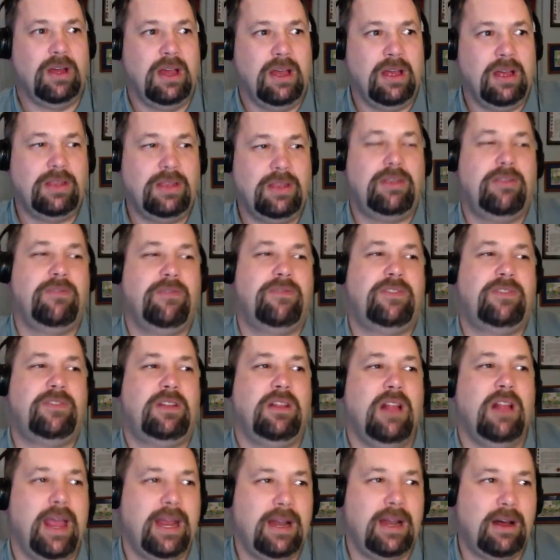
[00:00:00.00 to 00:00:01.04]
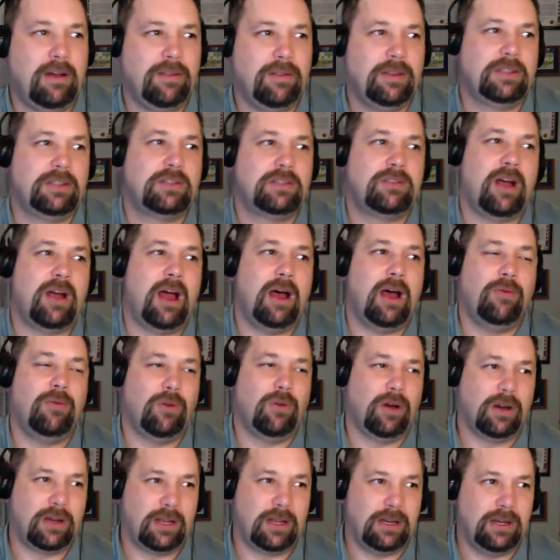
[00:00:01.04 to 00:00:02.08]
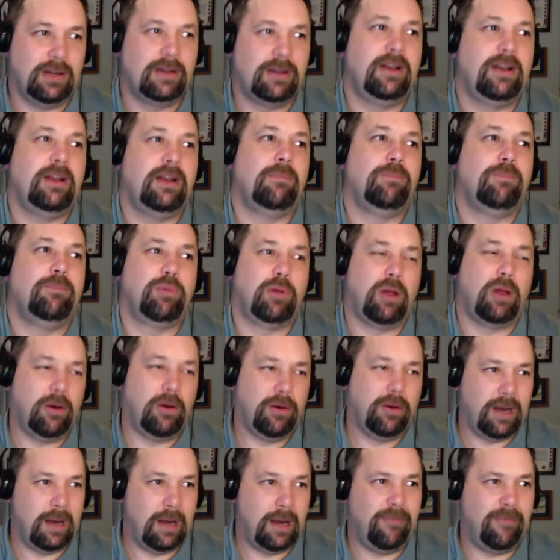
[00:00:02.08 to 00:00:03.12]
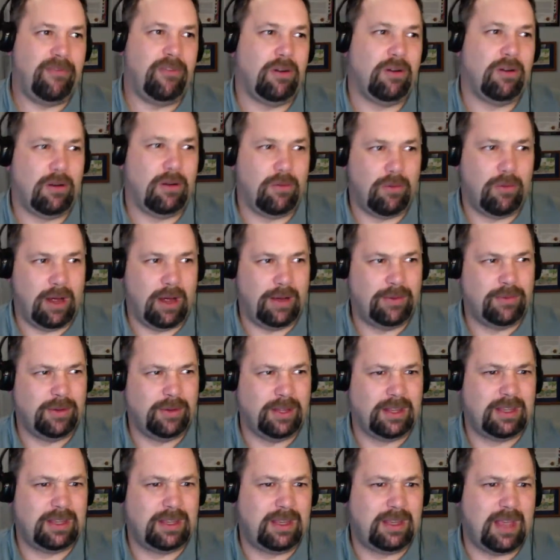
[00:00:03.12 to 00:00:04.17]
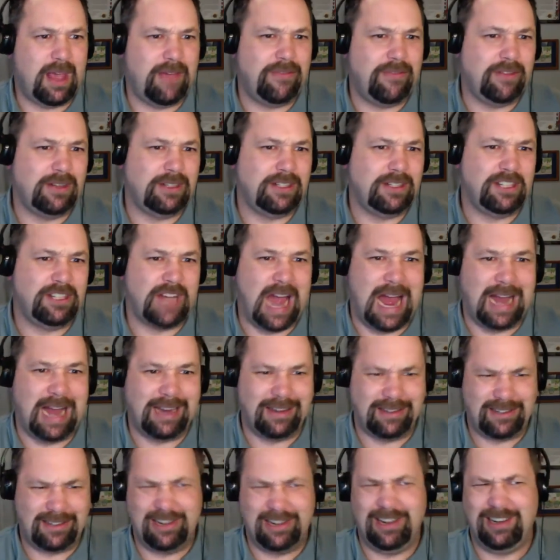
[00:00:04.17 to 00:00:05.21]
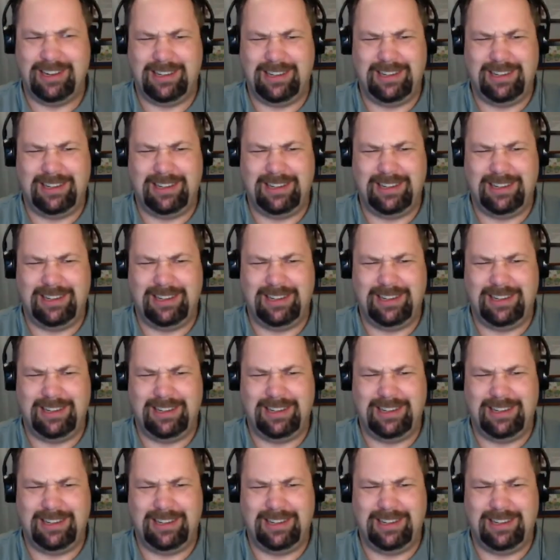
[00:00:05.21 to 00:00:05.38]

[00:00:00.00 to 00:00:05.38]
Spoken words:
you've laid all this groundwork and you're going to blow it up for a run with Kevin Shattenkirk?